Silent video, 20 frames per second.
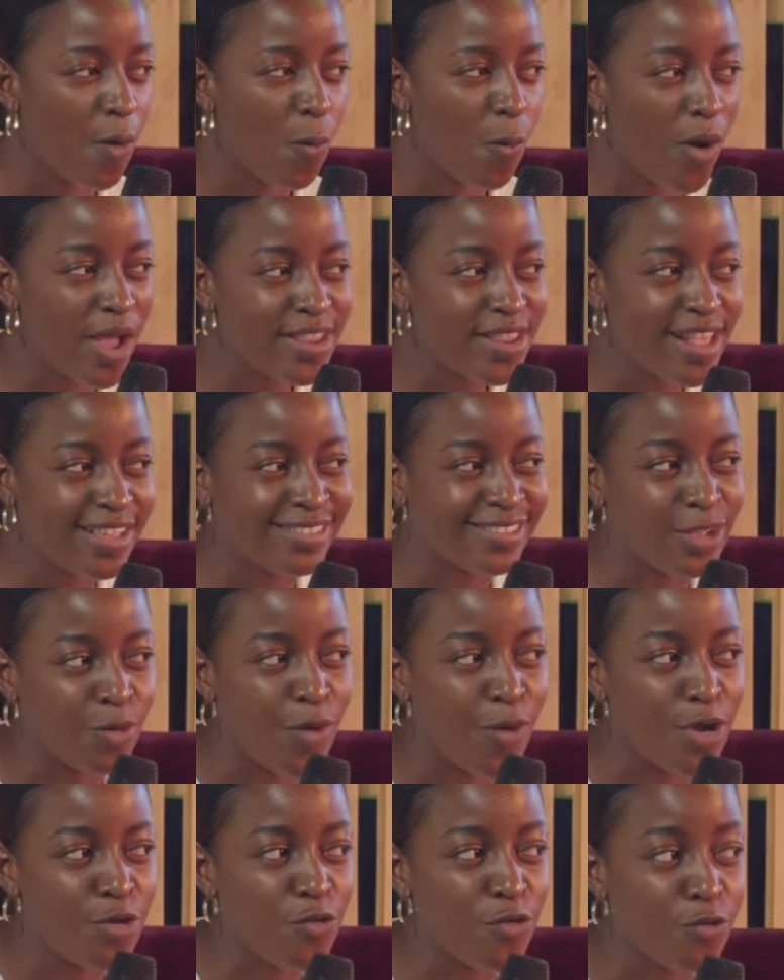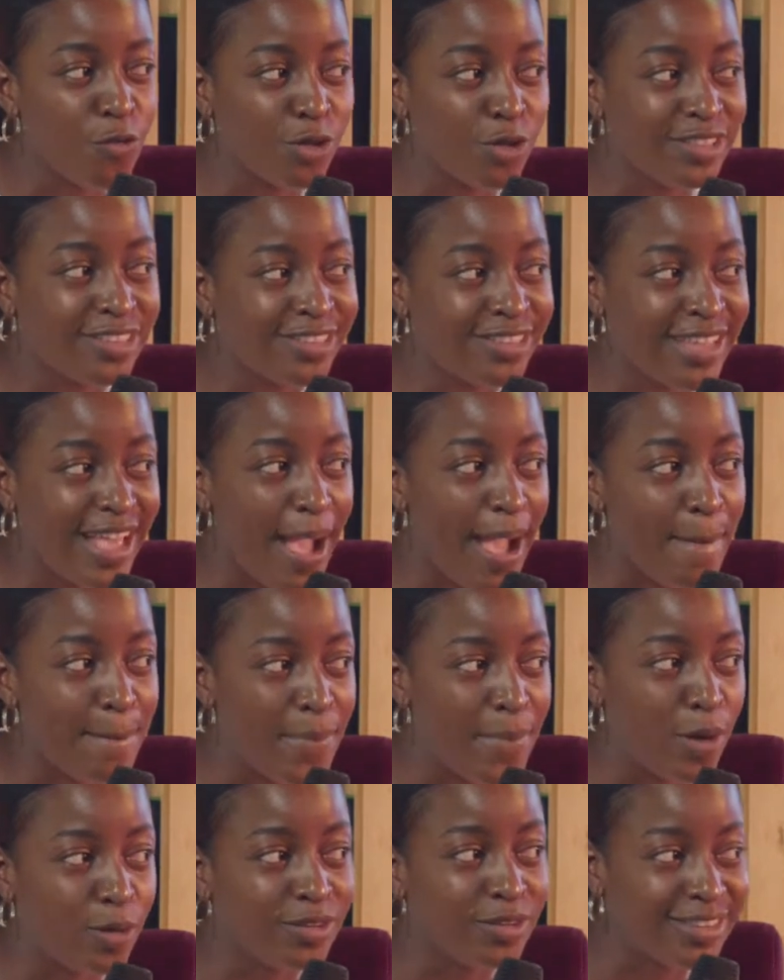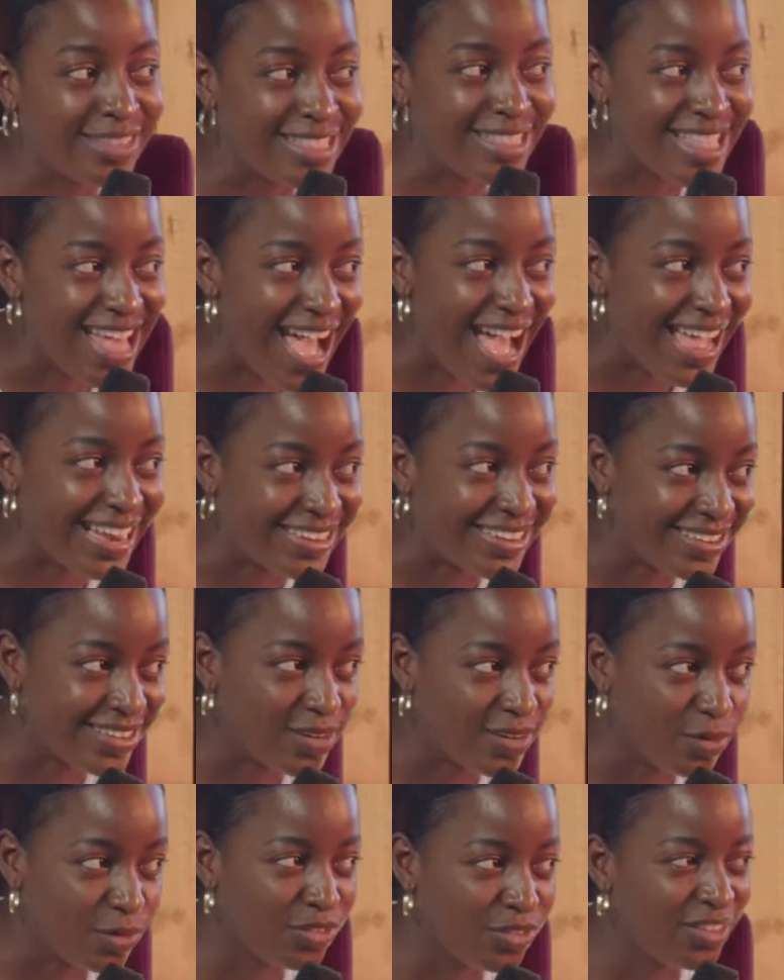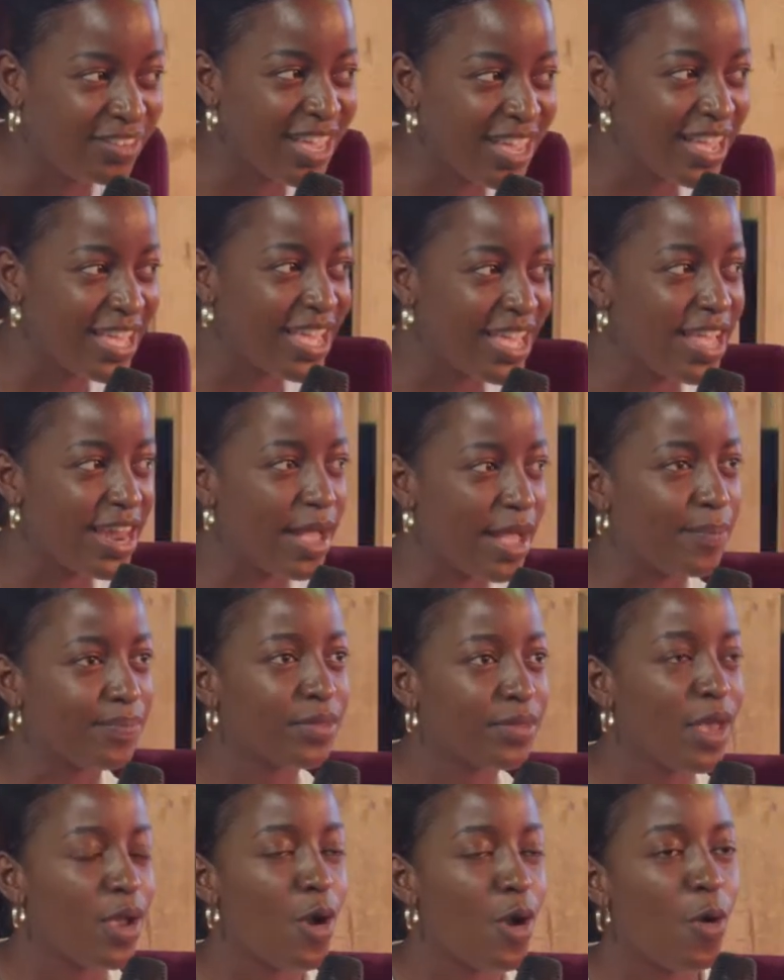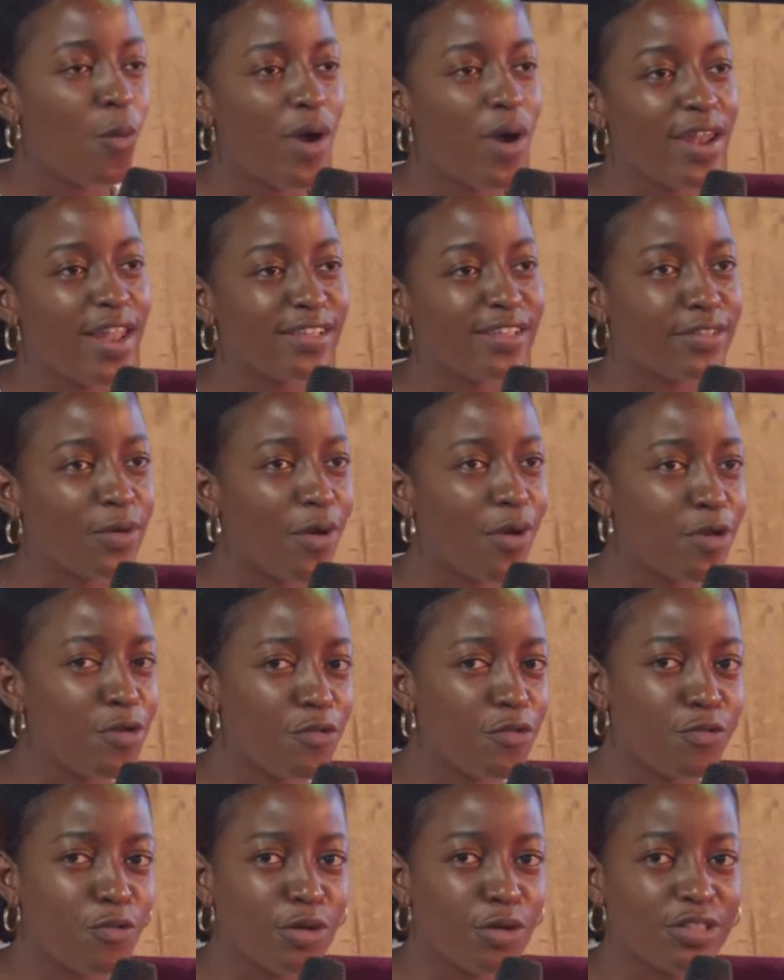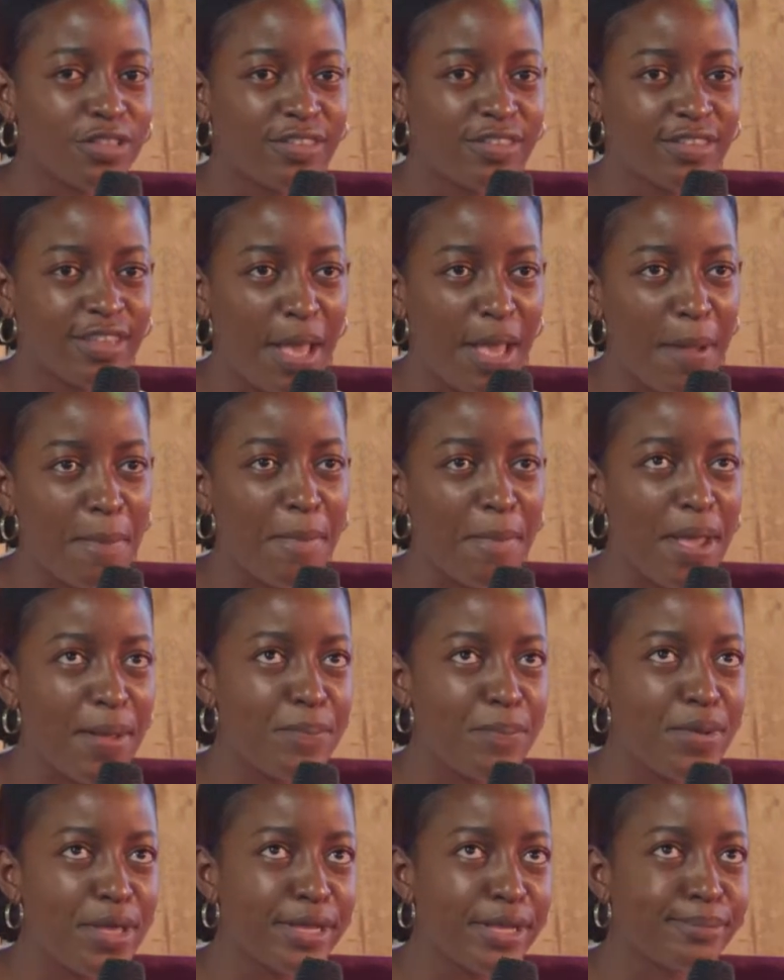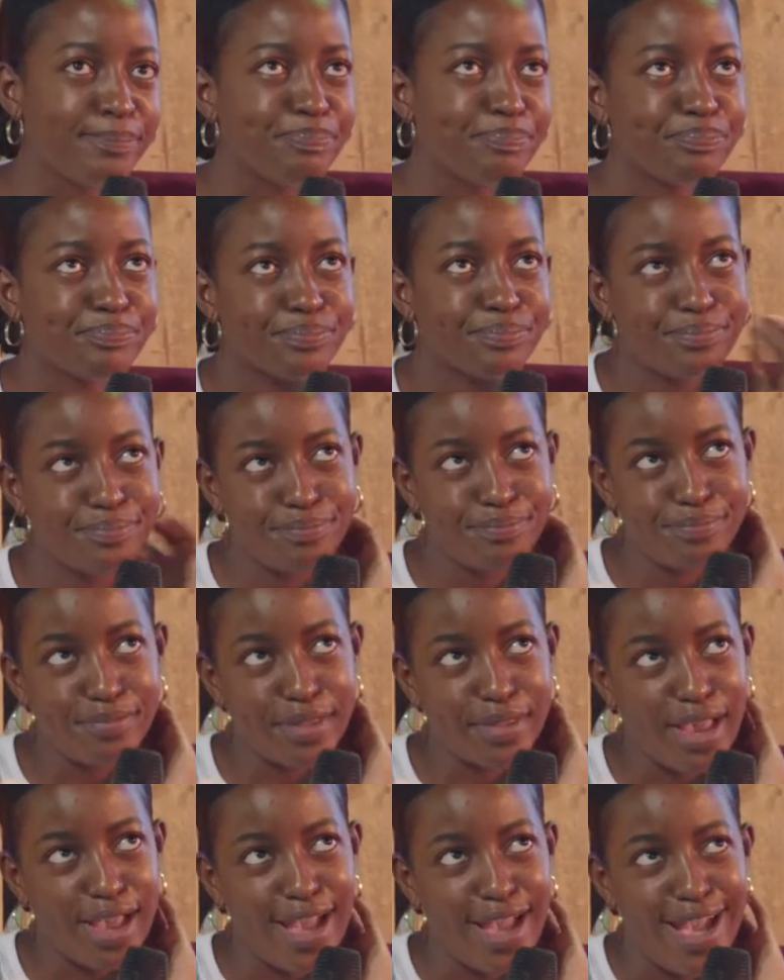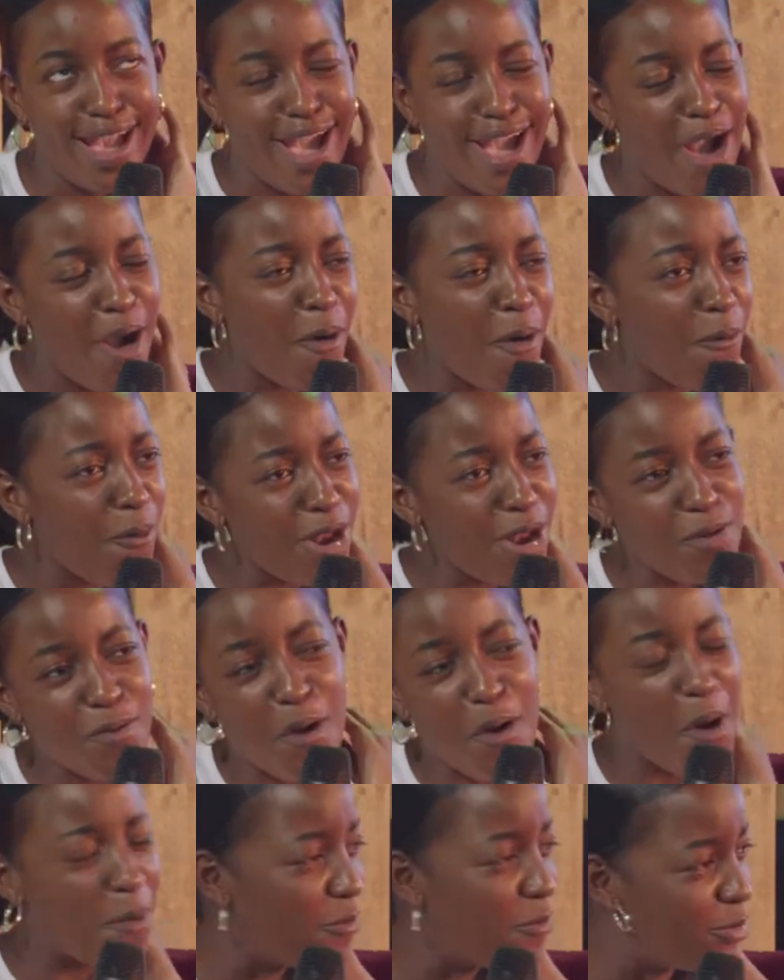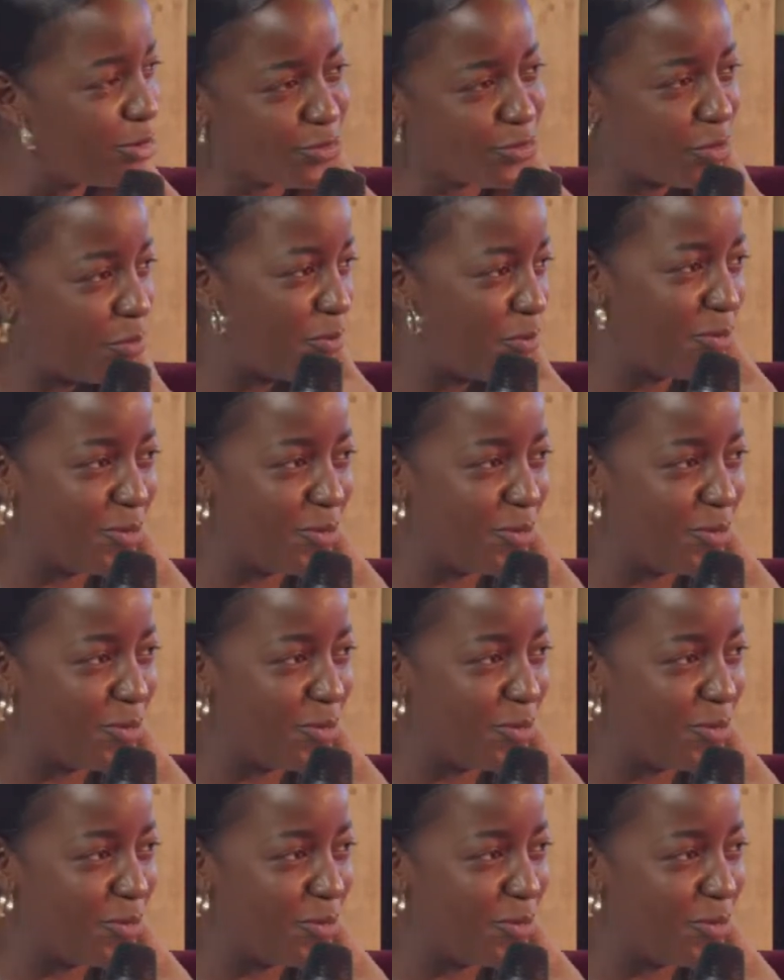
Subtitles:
what does the word of God say about that? What does the word of God say, maybe? What do you want to